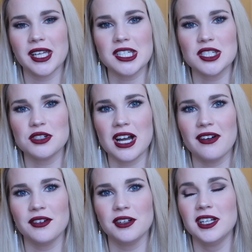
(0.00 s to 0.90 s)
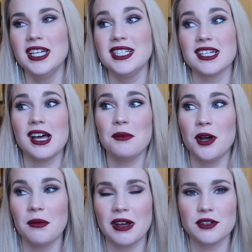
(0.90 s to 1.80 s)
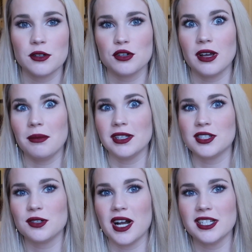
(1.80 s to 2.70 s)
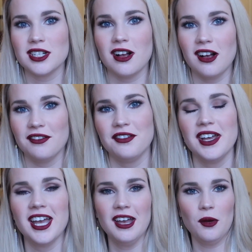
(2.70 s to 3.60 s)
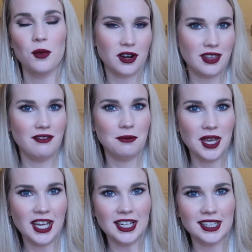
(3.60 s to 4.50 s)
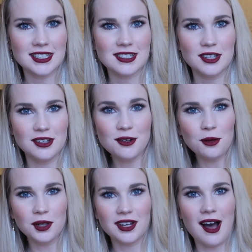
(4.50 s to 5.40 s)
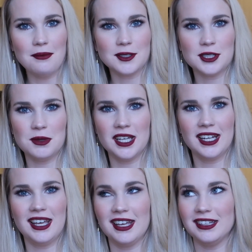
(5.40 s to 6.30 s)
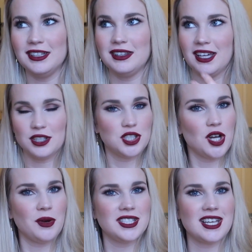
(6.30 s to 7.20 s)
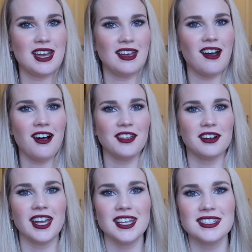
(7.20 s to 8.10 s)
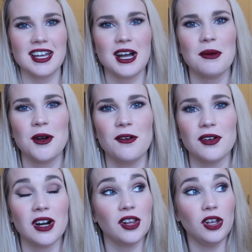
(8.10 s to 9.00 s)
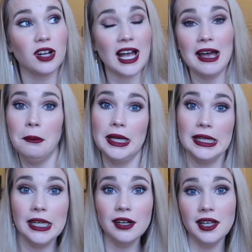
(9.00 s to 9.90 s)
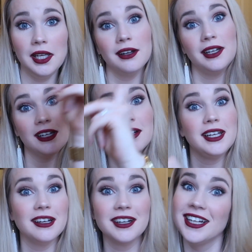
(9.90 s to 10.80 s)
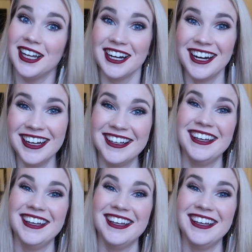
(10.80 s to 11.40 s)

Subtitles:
likes to travel to come home after a trip and scratch off where they've been. It's a cool accomplishment and they can show it to all their guests that come over. Look, I've been here, here, here, here, and here.